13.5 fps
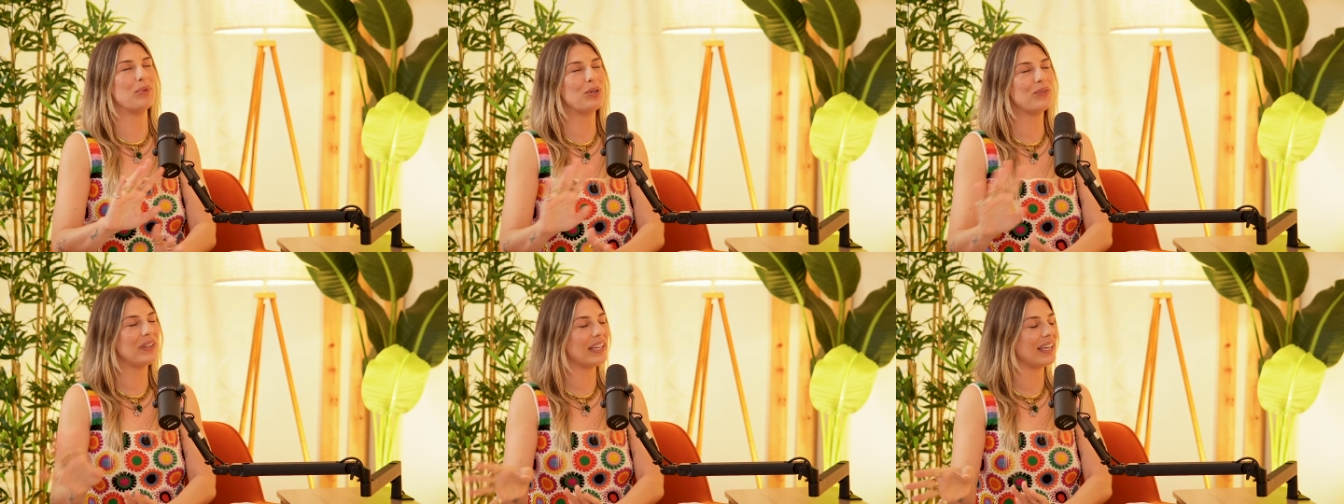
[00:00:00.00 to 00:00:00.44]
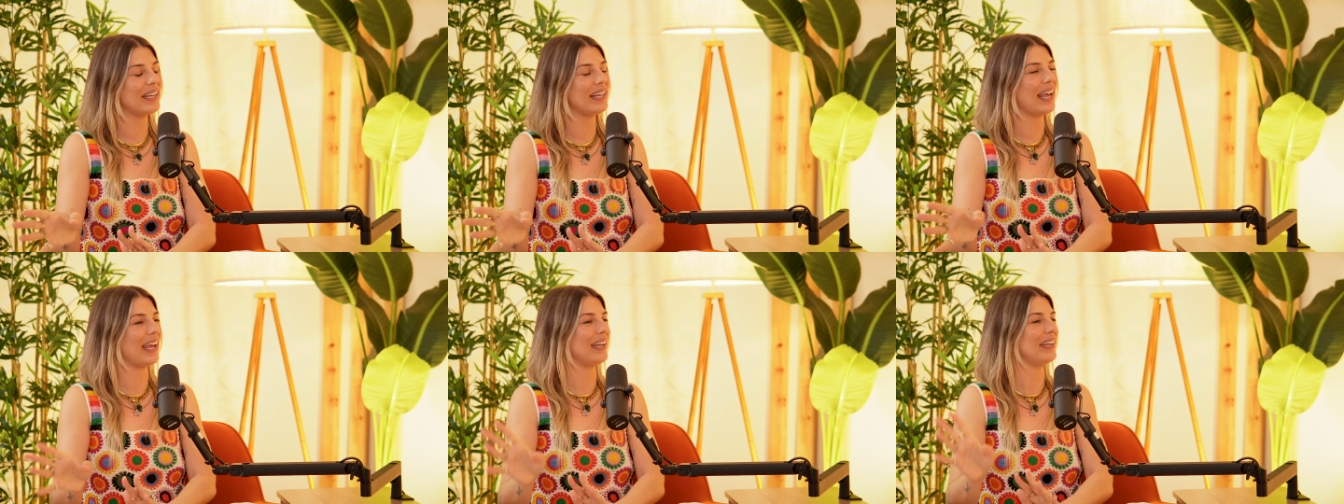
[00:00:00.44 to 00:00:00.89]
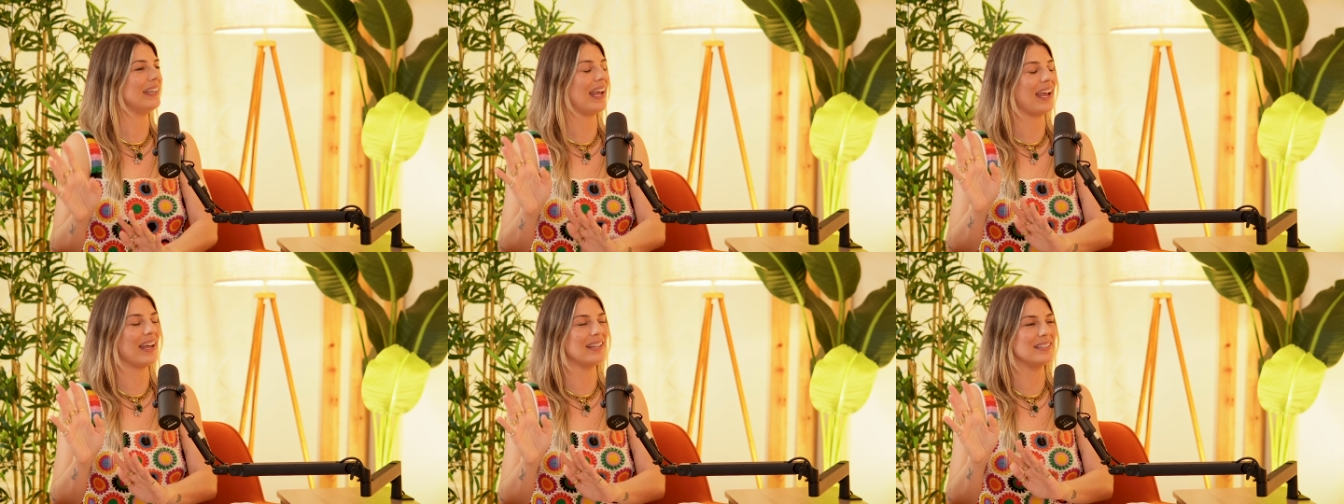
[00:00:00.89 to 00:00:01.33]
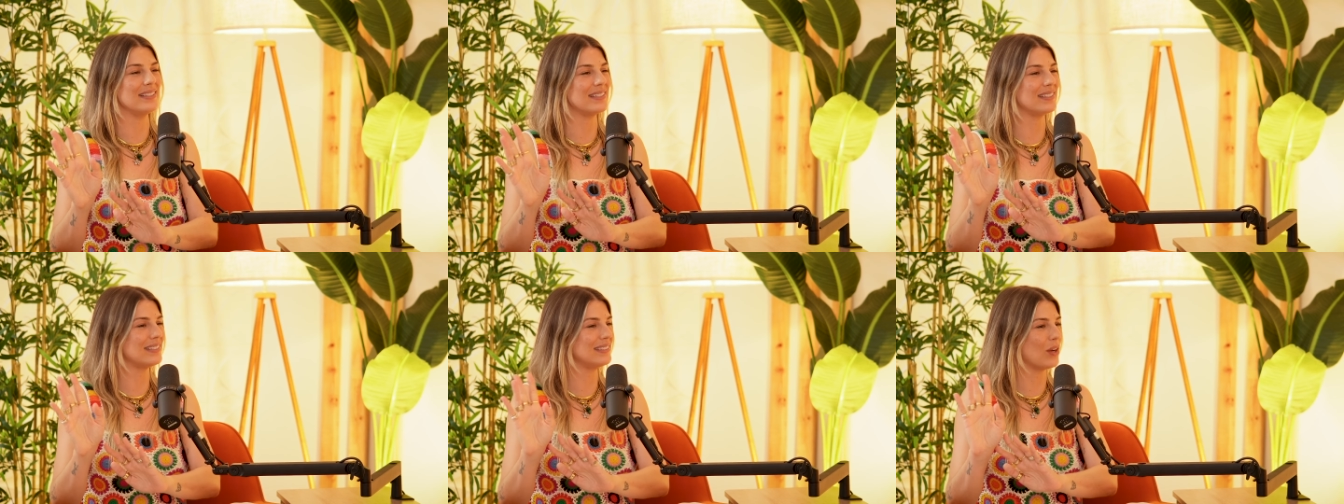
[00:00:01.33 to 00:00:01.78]
moving it and
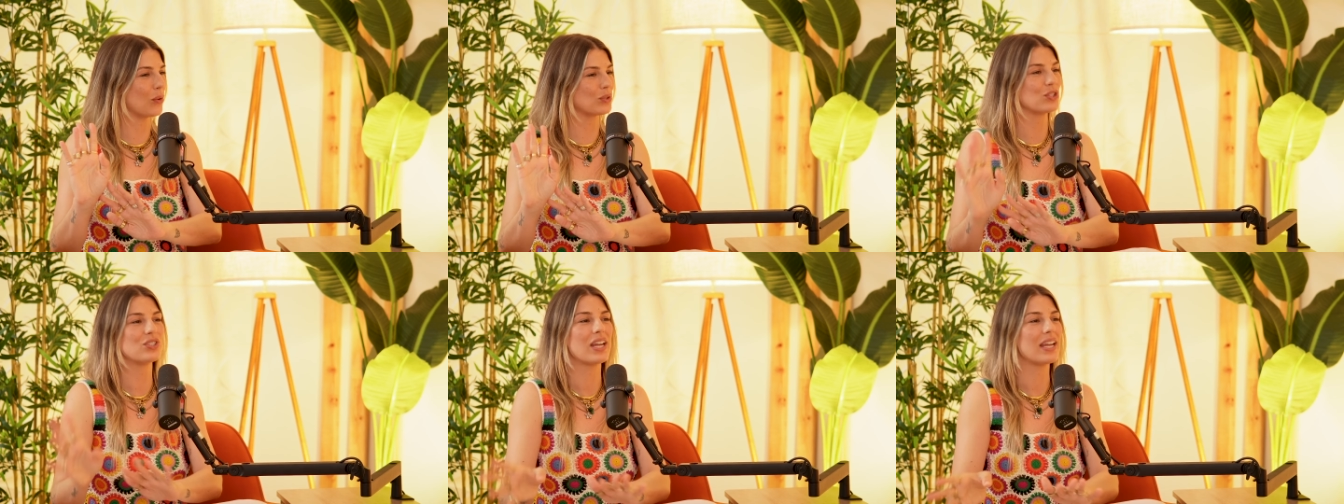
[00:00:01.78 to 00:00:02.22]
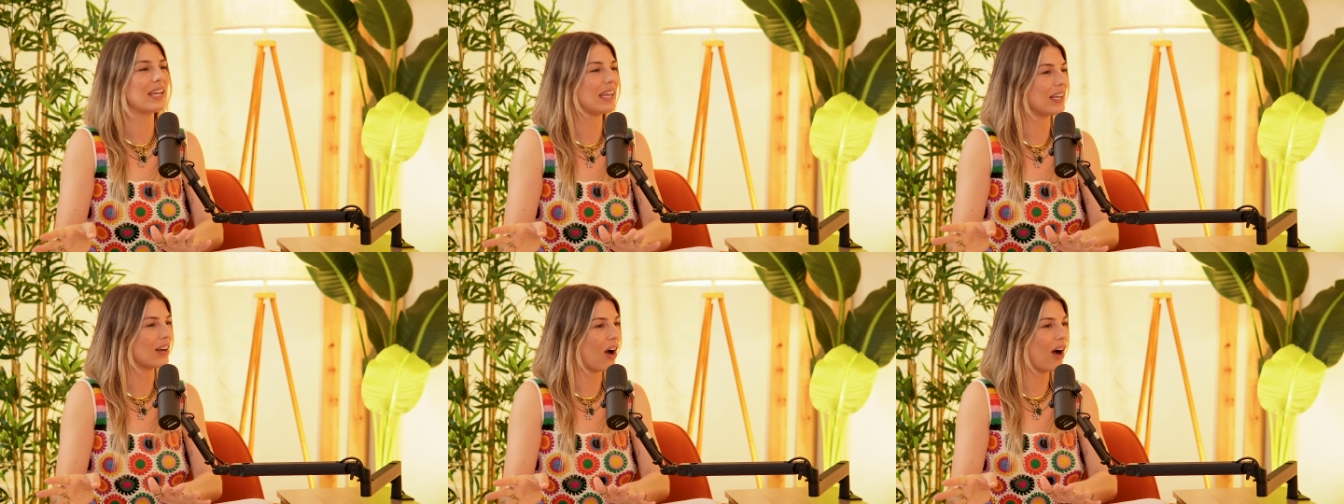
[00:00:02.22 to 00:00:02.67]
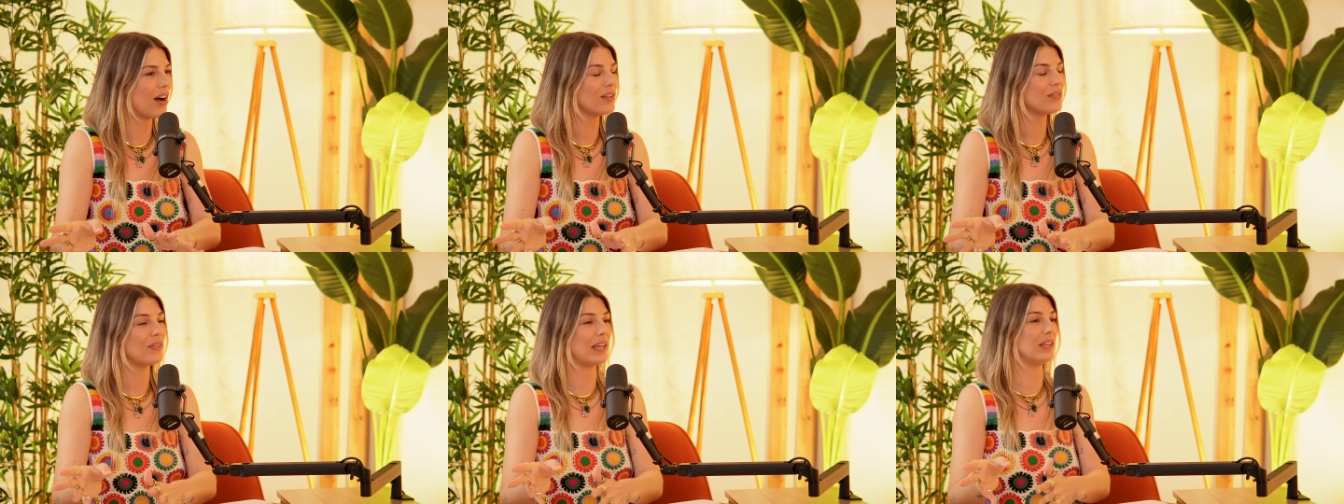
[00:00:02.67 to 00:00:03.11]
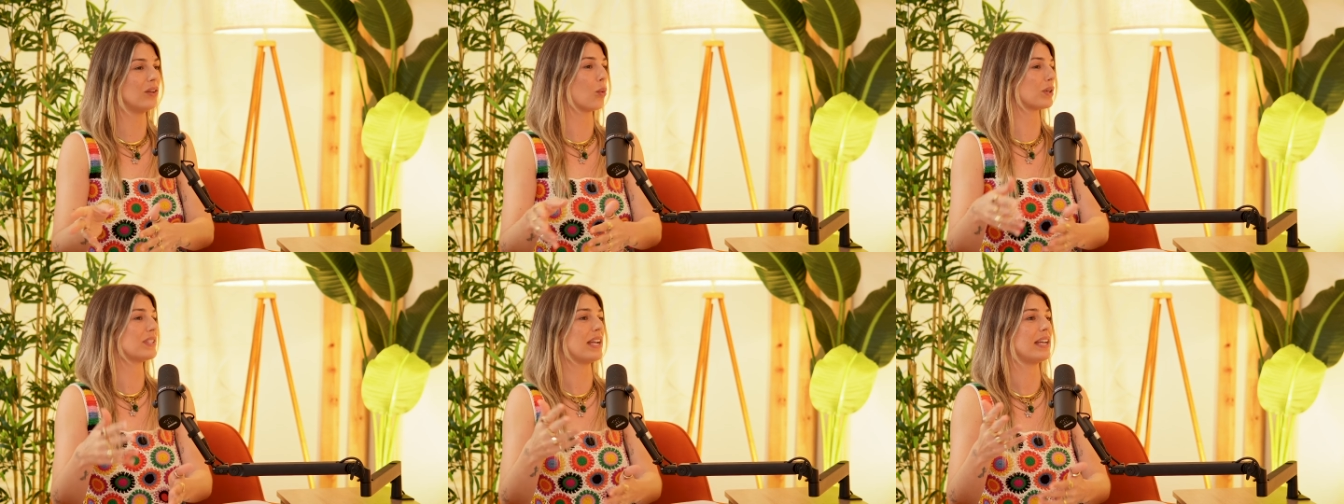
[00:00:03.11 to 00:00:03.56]
and or just taking it off
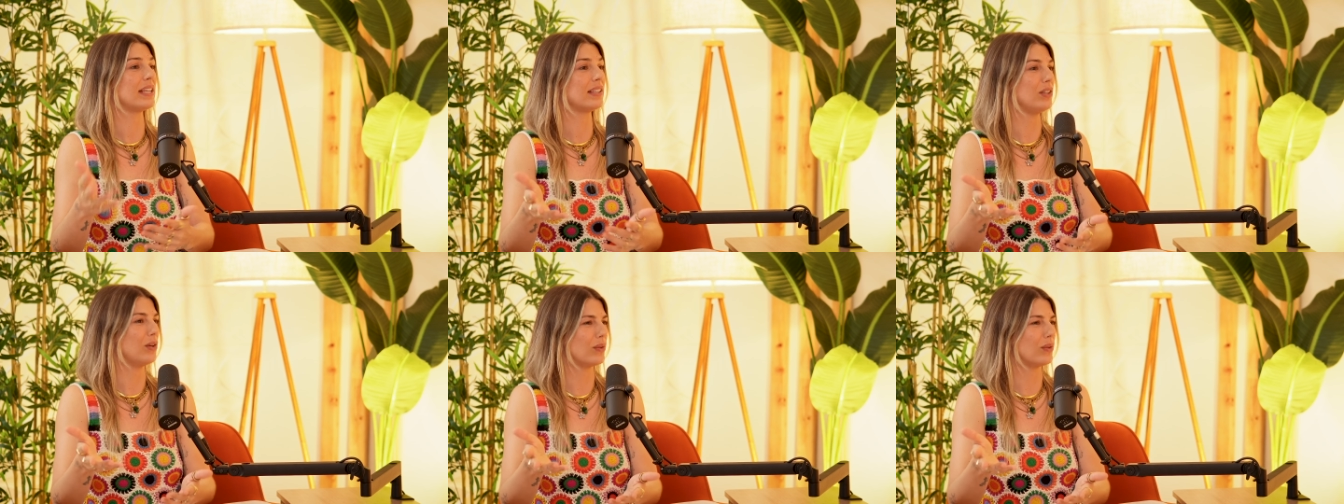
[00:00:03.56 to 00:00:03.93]
and or setting,